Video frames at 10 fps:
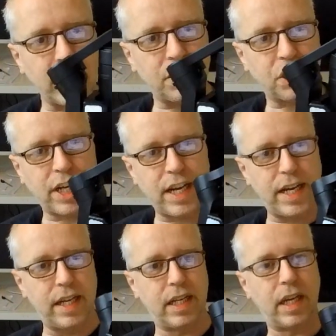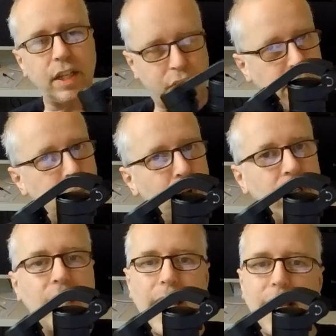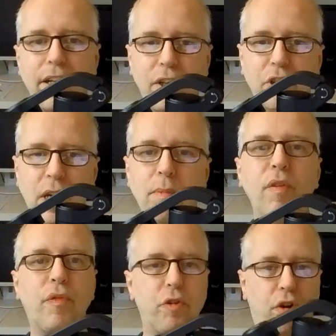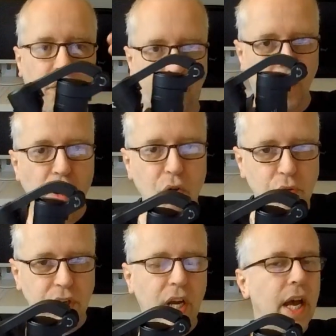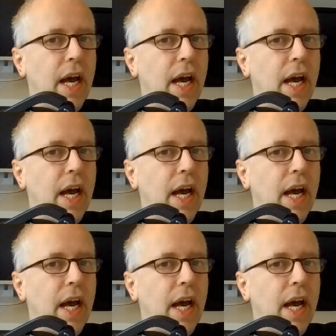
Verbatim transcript: It's a, a gimbal, a handheld gimbal for your phone.